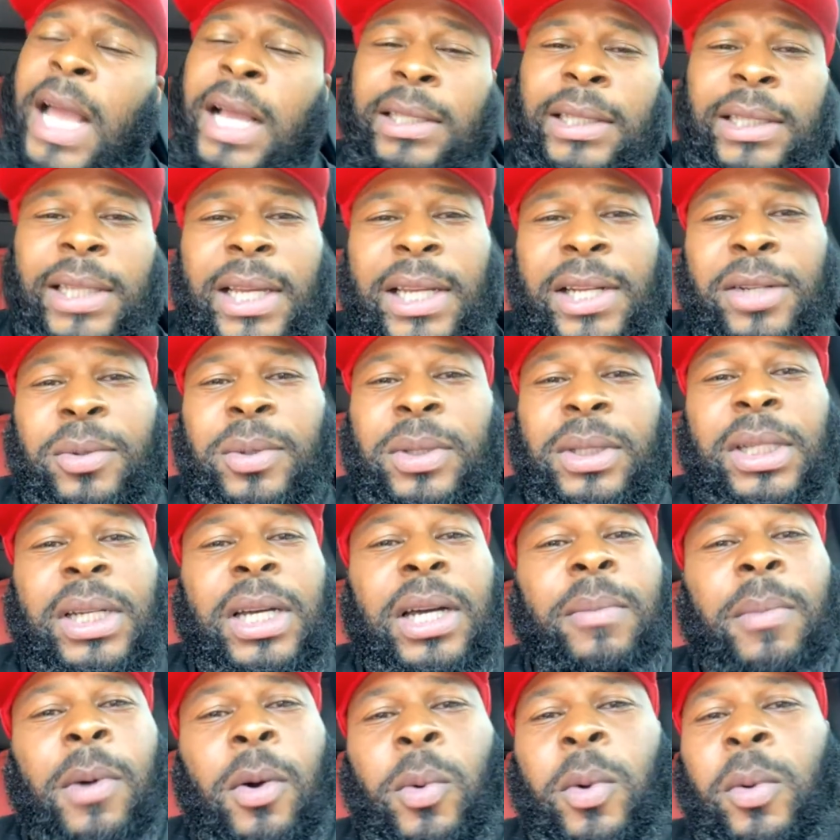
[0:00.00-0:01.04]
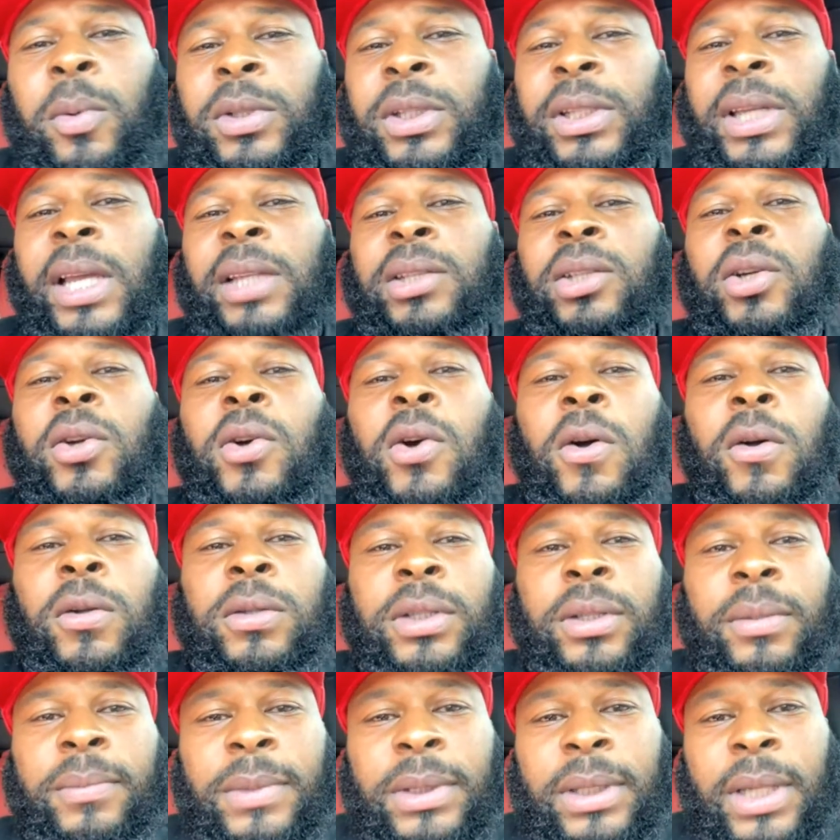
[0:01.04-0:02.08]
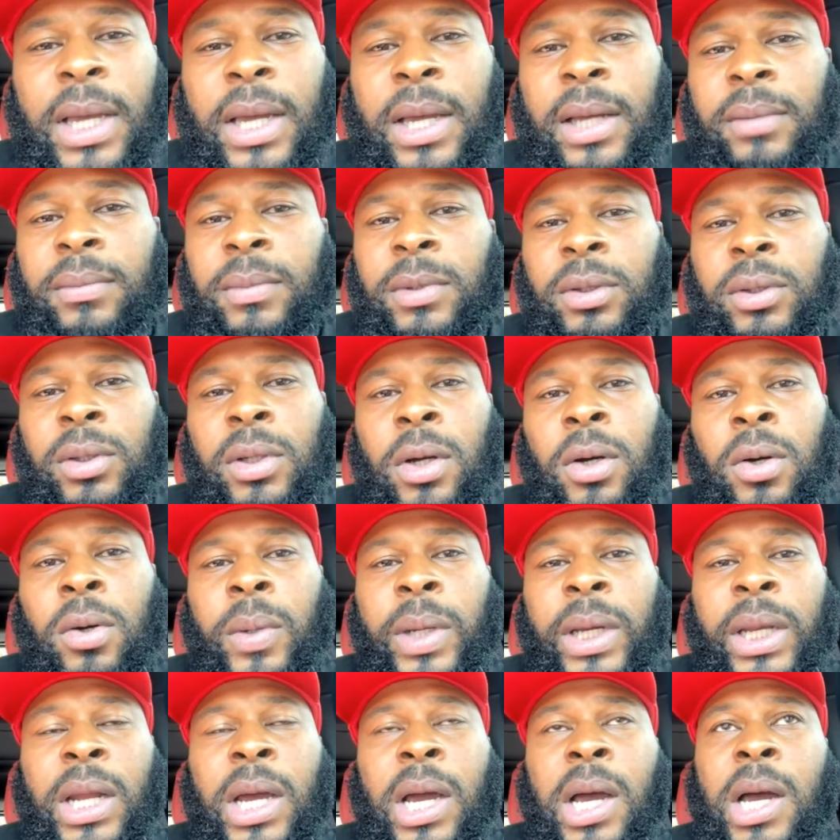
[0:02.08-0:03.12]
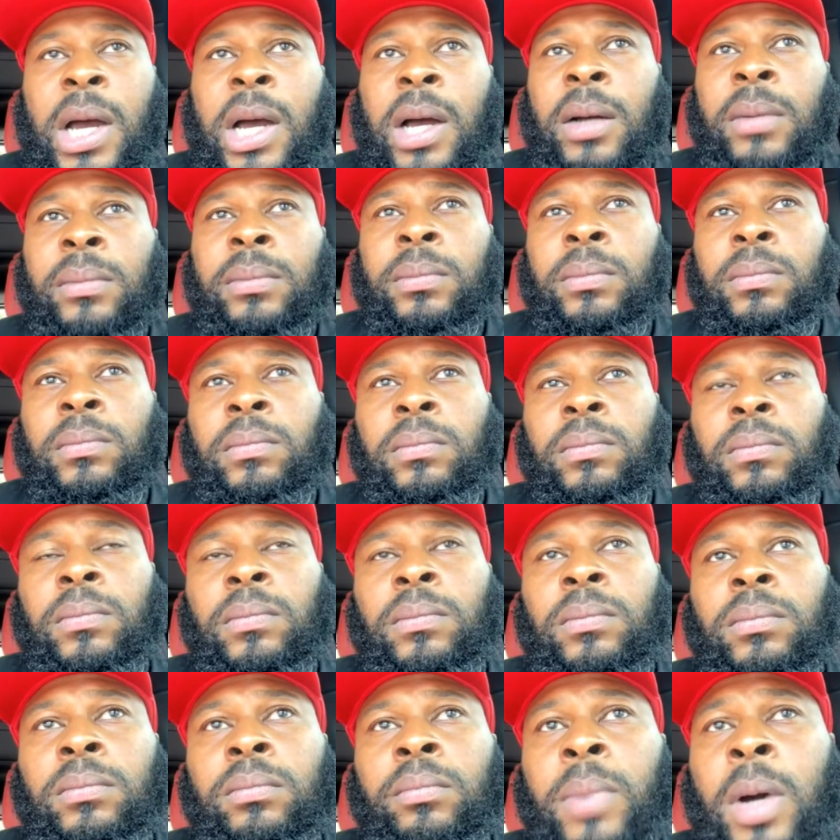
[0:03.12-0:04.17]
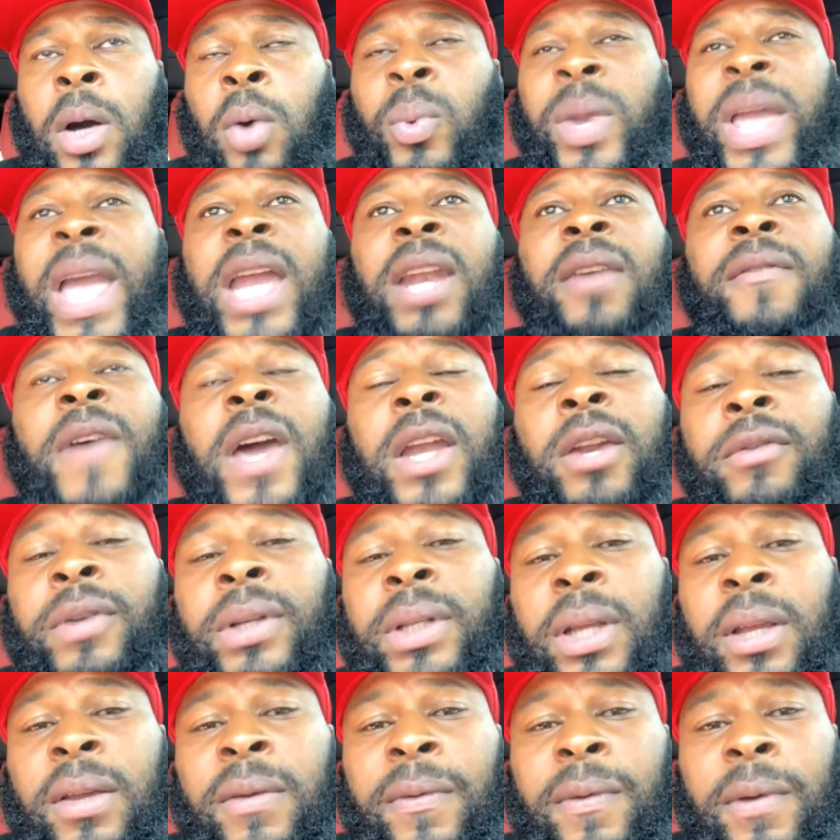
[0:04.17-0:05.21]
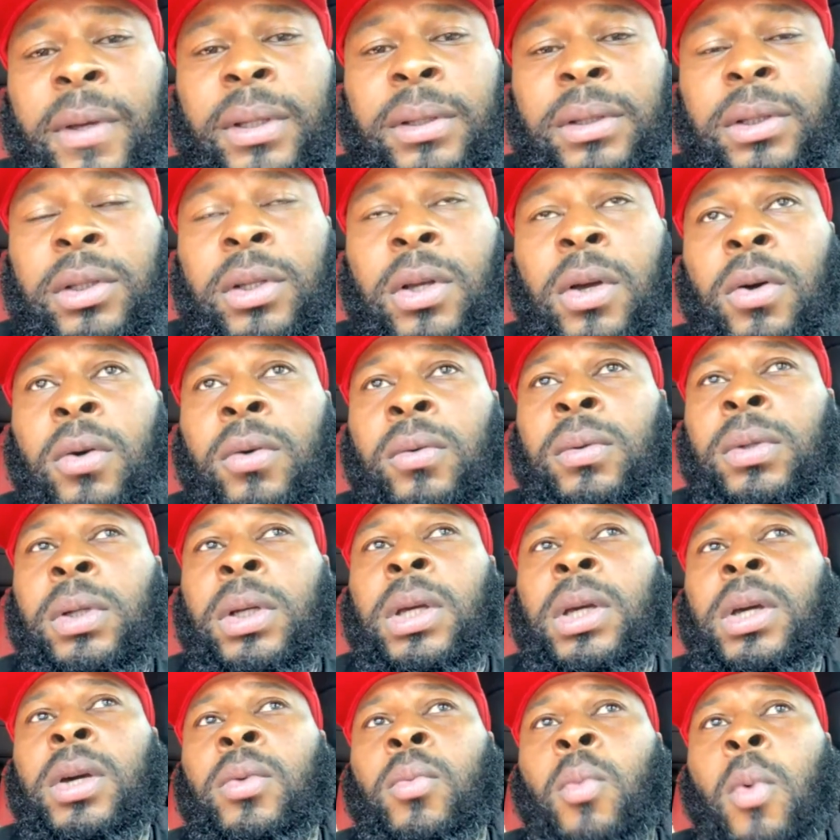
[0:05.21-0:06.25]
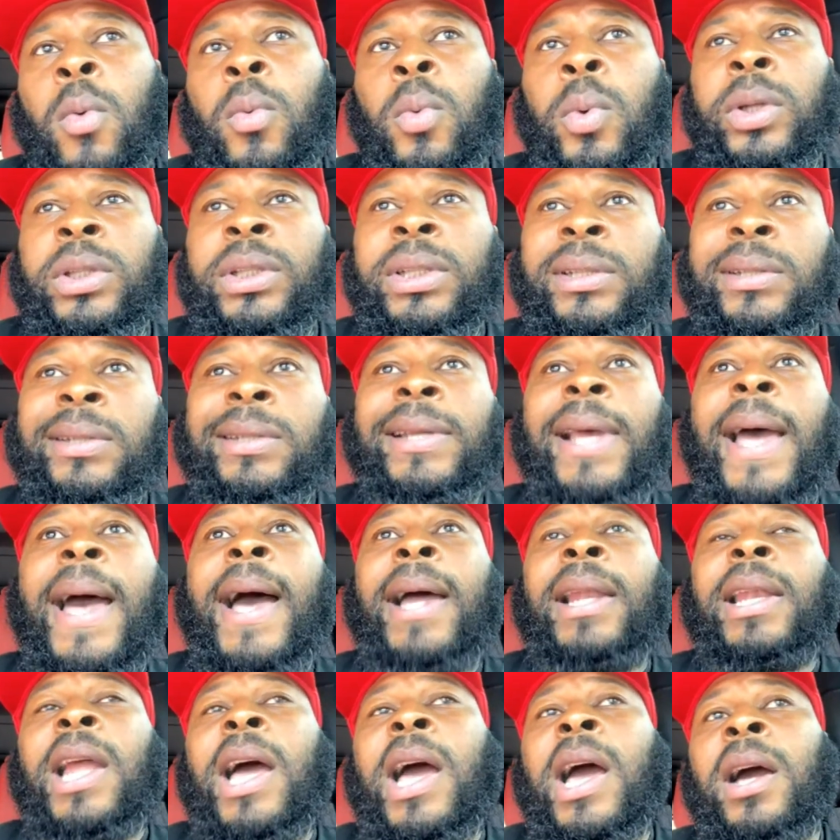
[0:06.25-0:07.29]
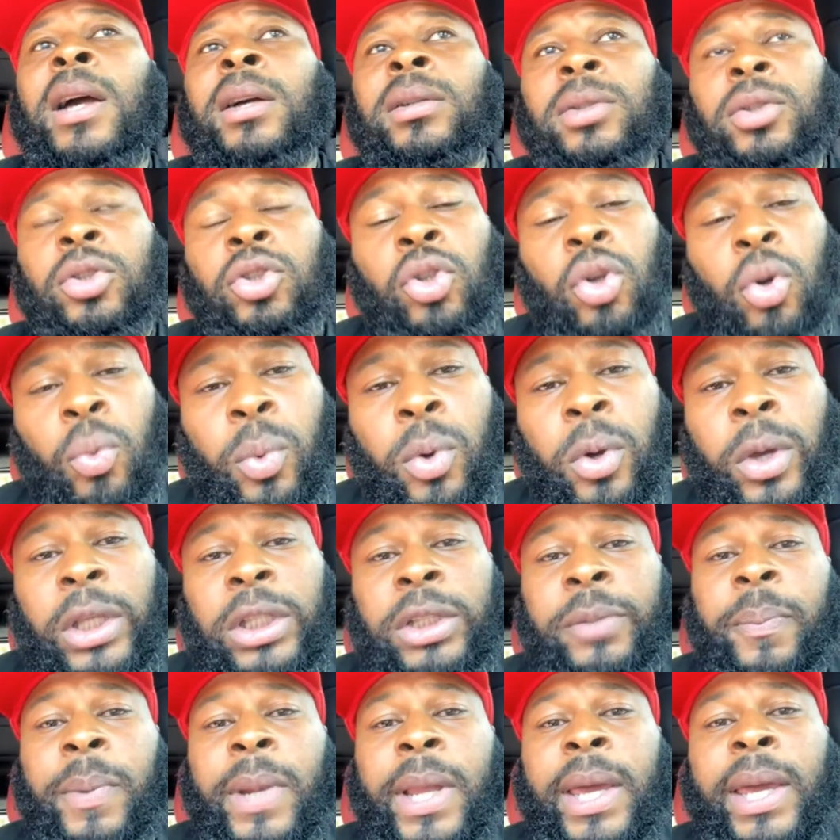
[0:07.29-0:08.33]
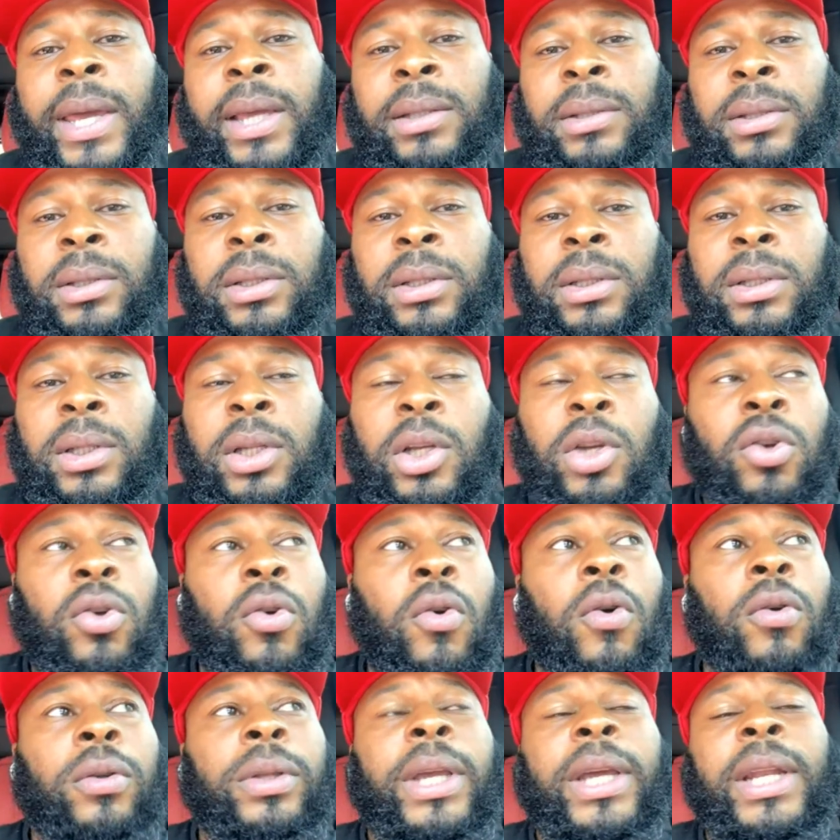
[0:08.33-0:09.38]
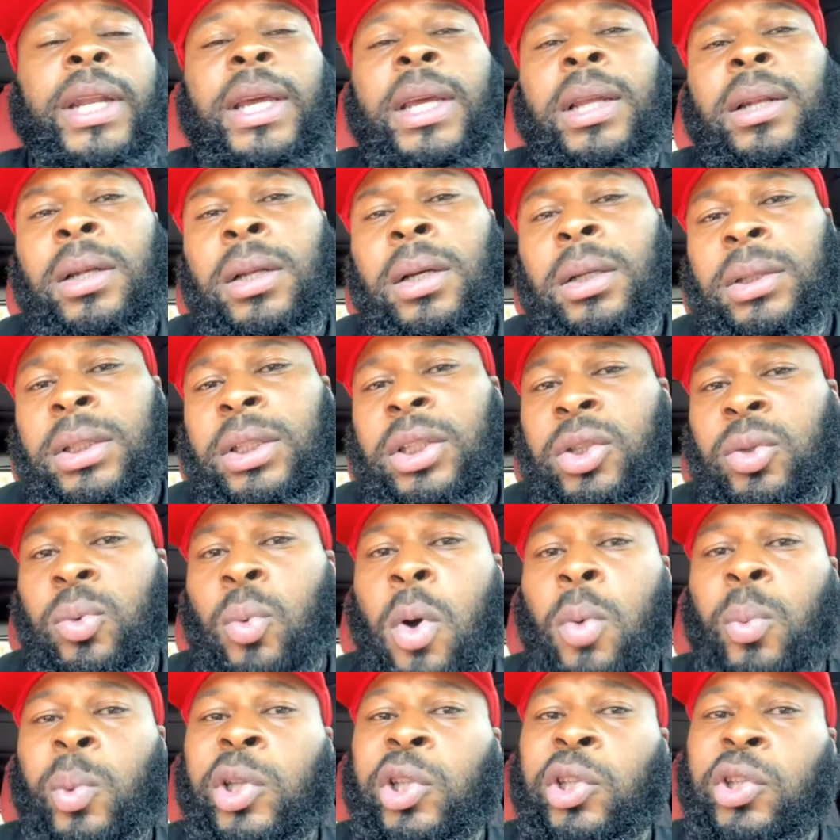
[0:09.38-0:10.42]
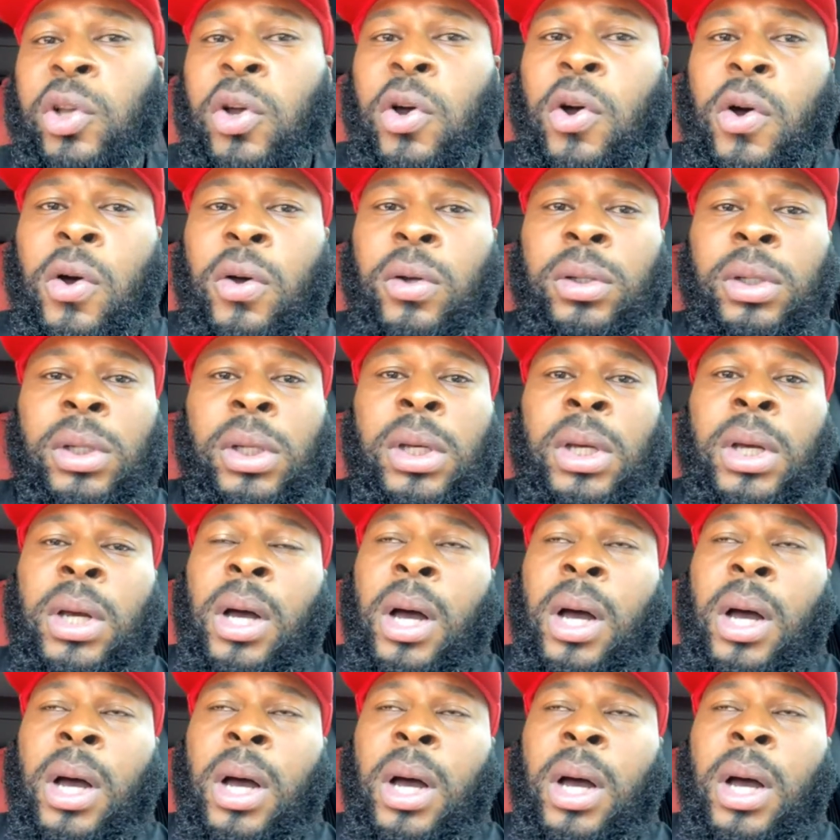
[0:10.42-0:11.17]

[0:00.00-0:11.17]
not saying it was good, but we would change the call sometime, and but we had a veteran defense. So when we went to the sideline, we would explain to the D coordinator, hey, look, this is what we saw.